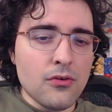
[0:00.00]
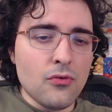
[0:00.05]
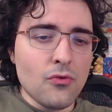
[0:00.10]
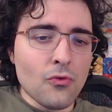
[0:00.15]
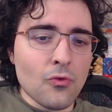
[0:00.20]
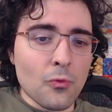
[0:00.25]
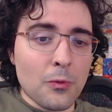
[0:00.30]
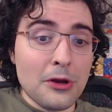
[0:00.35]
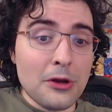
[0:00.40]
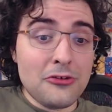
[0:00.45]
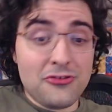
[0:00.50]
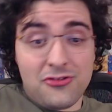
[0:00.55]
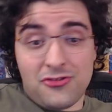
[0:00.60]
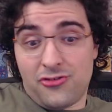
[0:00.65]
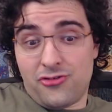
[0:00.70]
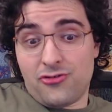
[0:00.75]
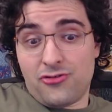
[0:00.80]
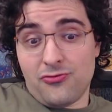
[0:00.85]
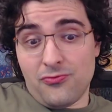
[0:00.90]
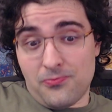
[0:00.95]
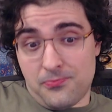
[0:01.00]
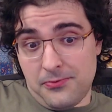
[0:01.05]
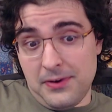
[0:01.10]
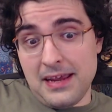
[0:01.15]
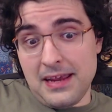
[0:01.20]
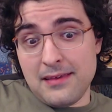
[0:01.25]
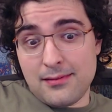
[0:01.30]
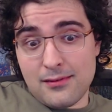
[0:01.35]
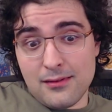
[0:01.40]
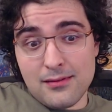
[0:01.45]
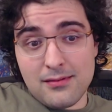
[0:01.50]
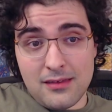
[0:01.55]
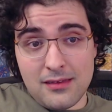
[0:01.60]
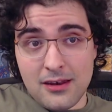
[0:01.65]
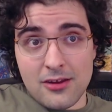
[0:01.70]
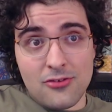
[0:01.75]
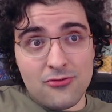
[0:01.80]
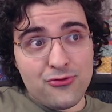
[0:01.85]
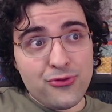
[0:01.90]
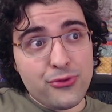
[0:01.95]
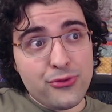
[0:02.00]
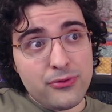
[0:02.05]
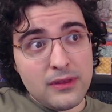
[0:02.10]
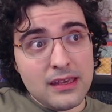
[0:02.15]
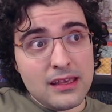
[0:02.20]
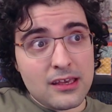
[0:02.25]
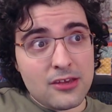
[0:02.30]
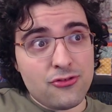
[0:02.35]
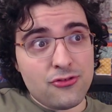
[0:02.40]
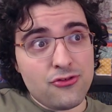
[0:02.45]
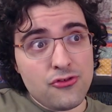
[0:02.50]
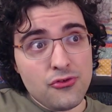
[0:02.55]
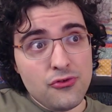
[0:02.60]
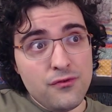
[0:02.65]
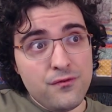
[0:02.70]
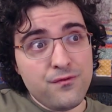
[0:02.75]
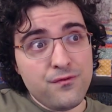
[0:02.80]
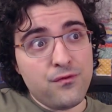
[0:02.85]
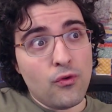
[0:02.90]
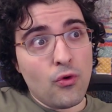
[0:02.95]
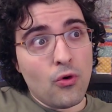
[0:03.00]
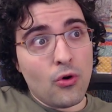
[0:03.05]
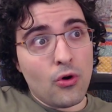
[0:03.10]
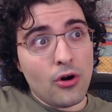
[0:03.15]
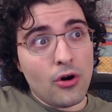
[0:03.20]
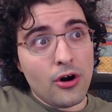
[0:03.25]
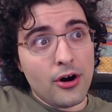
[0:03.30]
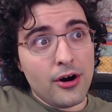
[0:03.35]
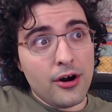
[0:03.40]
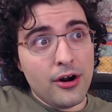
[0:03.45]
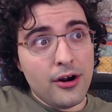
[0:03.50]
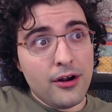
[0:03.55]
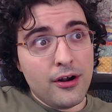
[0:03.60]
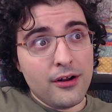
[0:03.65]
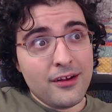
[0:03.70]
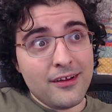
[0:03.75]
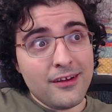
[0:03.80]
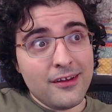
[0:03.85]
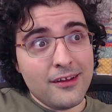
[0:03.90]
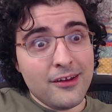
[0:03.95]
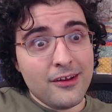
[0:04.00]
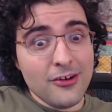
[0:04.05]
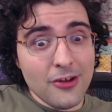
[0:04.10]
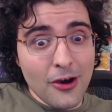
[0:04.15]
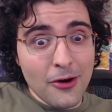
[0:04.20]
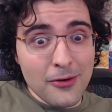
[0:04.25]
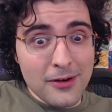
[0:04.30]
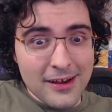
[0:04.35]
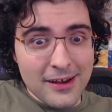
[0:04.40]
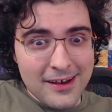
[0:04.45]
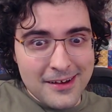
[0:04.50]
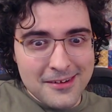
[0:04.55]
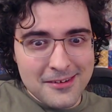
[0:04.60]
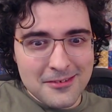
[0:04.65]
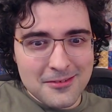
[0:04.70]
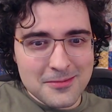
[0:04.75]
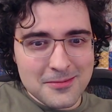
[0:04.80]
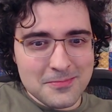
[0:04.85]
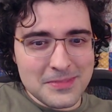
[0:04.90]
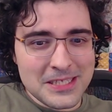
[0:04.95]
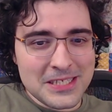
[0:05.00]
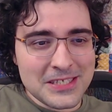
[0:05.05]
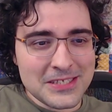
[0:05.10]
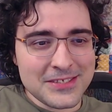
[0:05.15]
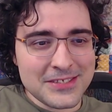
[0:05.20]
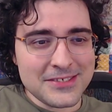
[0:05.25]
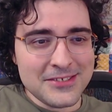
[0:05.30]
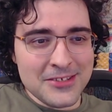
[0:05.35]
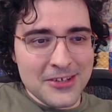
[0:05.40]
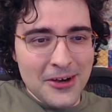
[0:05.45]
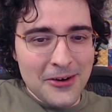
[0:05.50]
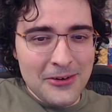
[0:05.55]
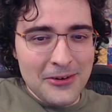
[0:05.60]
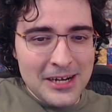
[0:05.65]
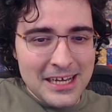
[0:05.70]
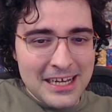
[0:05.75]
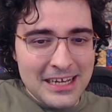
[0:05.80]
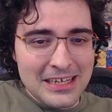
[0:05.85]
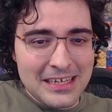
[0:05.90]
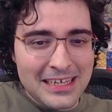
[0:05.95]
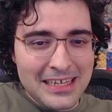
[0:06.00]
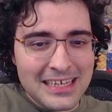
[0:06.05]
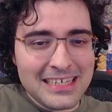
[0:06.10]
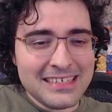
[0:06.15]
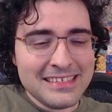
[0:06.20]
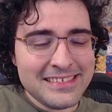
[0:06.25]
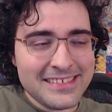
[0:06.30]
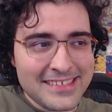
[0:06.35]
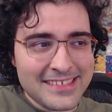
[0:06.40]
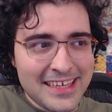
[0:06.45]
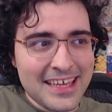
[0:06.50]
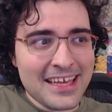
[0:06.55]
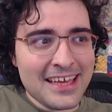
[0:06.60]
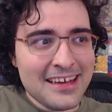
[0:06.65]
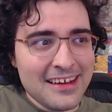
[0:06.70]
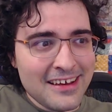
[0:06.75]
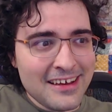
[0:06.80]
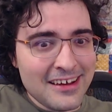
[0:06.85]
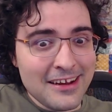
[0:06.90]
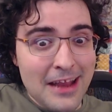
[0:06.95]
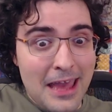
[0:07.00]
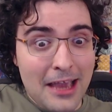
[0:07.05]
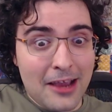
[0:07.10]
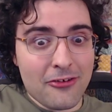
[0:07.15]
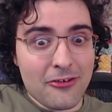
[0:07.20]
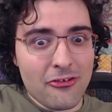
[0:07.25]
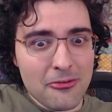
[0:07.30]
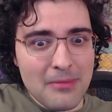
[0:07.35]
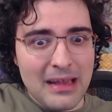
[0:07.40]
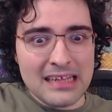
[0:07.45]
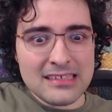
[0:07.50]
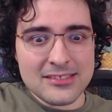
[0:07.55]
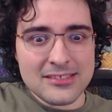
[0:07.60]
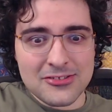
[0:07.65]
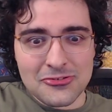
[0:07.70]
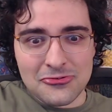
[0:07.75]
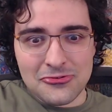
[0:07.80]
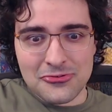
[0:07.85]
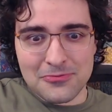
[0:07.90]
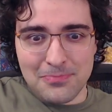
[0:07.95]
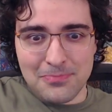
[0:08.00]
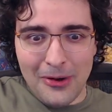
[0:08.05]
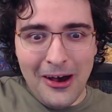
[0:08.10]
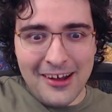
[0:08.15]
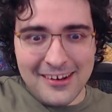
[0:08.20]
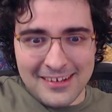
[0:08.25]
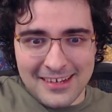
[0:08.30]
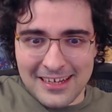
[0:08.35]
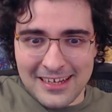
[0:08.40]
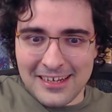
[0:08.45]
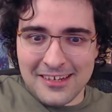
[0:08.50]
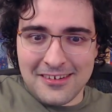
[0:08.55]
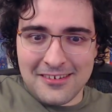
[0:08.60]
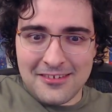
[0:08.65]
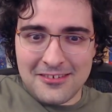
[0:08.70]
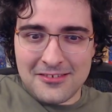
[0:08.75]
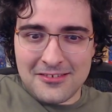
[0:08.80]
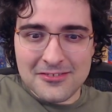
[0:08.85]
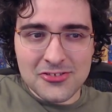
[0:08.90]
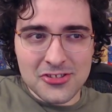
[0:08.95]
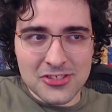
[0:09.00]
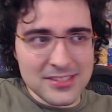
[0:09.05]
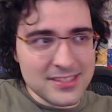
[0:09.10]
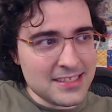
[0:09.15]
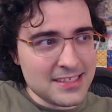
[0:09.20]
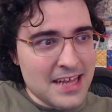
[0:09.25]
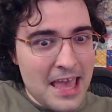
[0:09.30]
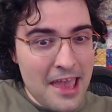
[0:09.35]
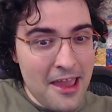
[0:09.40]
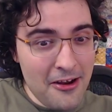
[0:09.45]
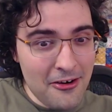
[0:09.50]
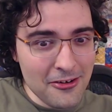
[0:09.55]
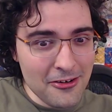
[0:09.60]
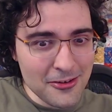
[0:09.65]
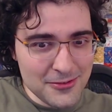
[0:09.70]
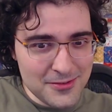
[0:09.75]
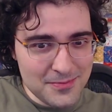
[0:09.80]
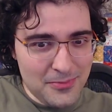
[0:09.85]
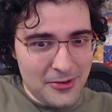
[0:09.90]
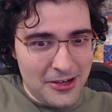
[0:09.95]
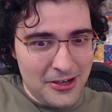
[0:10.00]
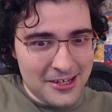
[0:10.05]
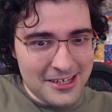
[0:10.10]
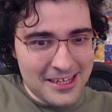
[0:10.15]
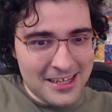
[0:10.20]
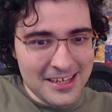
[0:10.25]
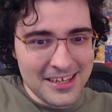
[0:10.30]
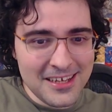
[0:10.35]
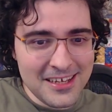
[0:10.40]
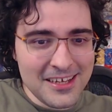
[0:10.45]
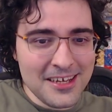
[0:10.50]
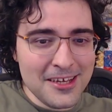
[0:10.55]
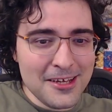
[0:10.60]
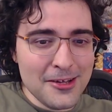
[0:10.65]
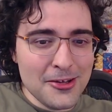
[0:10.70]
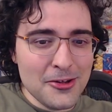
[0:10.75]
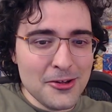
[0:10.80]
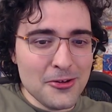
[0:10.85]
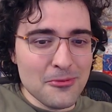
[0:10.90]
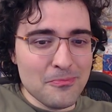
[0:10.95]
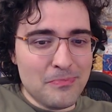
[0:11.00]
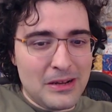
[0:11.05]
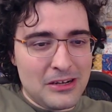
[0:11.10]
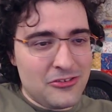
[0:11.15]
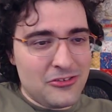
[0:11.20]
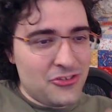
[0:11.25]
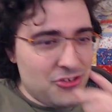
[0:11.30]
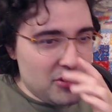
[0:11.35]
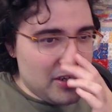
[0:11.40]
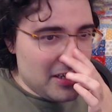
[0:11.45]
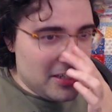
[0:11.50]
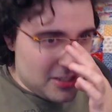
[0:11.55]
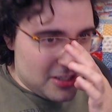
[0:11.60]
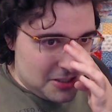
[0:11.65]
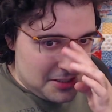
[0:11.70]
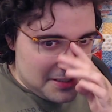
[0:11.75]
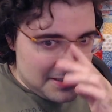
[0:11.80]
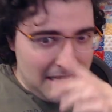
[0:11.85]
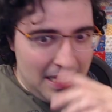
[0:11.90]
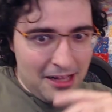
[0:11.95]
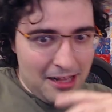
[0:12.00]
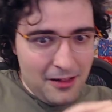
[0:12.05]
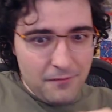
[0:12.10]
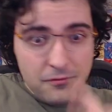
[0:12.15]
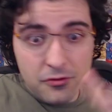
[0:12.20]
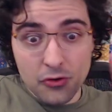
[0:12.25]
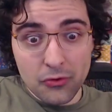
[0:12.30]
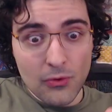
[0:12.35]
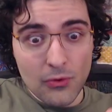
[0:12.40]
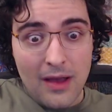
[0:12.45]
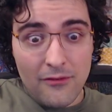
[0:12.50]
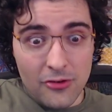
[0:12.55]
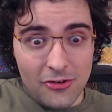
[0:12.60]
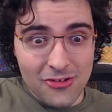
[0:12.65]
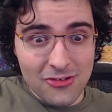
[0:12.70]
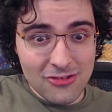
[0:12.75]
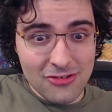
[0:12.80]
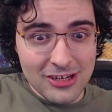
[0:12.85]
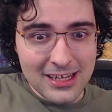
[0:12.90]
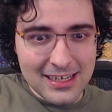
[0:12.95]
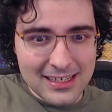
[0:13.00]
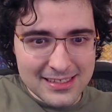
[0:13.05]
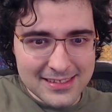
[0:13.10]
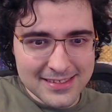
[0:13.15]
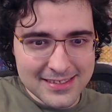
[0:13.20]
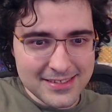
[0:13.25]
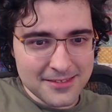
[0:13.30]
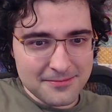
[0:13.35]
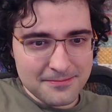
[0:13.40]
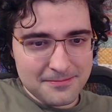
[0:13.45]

Which raises an interesting issue for Nona, because Nona is in a necromancer's body. She's in Harrow's body. But she herself, whoever she is,